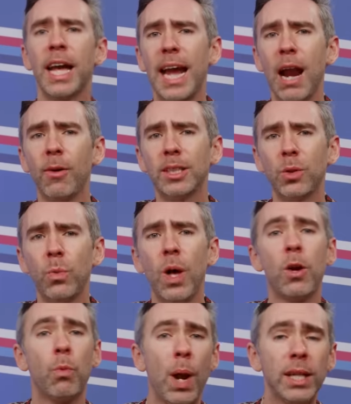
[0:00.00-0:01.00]
character
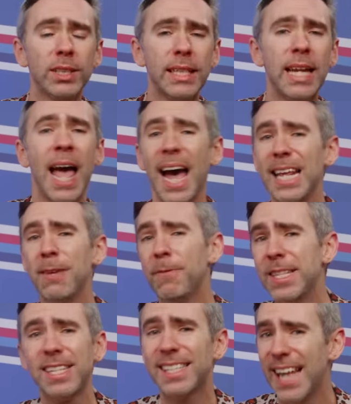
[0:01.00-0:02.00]
work, wrestling, and
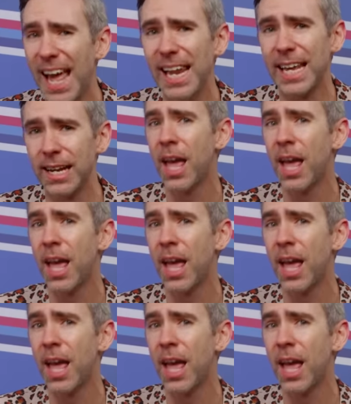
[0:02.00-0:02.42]
even selling,